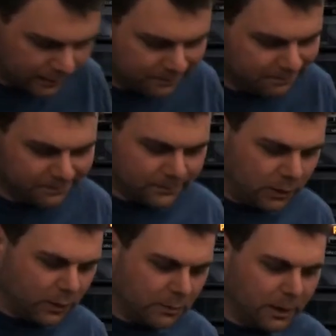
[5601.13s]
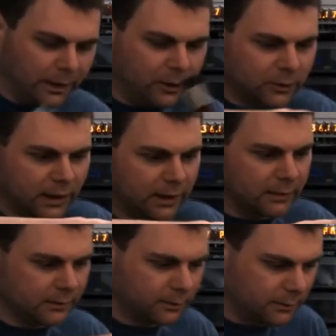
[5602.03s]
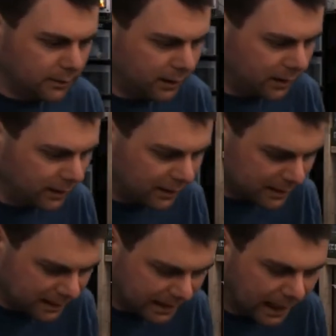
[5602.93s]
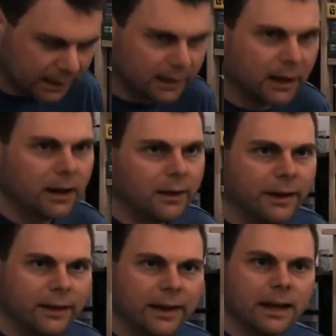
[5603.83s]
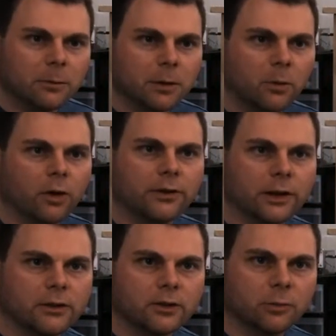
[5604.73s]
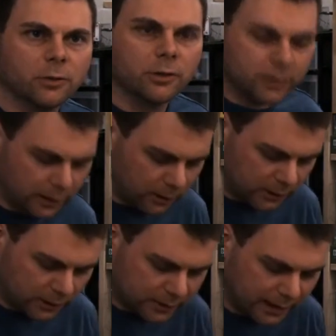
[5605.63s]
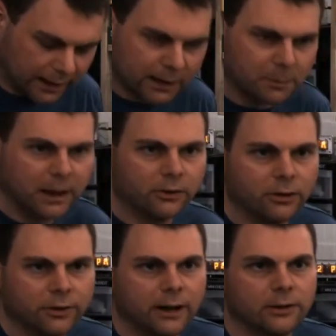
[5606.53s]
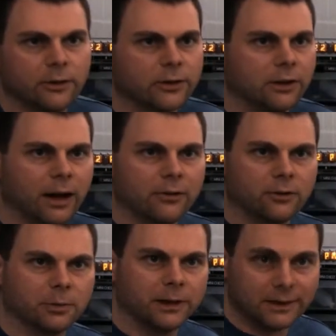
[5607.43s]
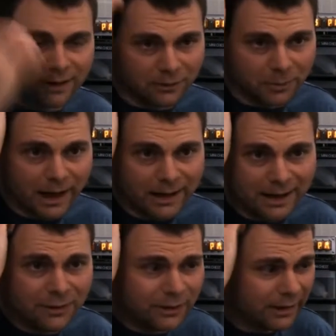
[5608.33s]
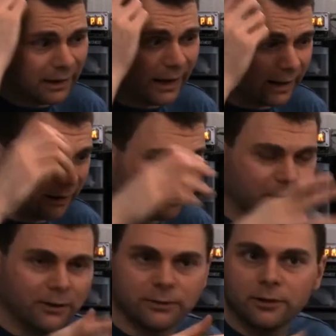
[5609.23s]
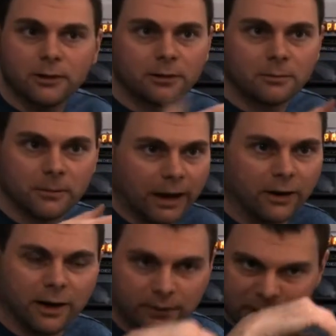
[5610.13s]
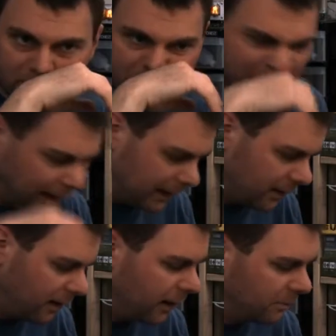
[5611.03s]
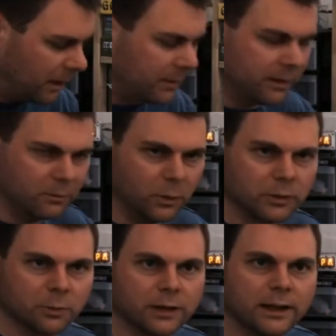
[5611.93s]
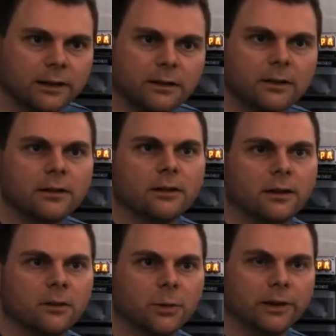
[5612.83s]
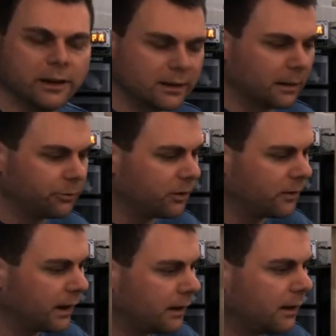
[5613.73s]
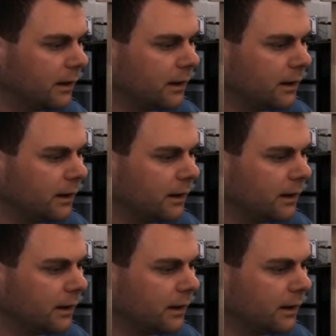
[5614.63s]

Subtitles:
then you can buy those, and it's not. They can be more of a consumable, you know, because it's not going to be every 5 years that you have to replace a given pad, even in, like, a rough area of the instrument, like maybe whisper key, with the exception of that.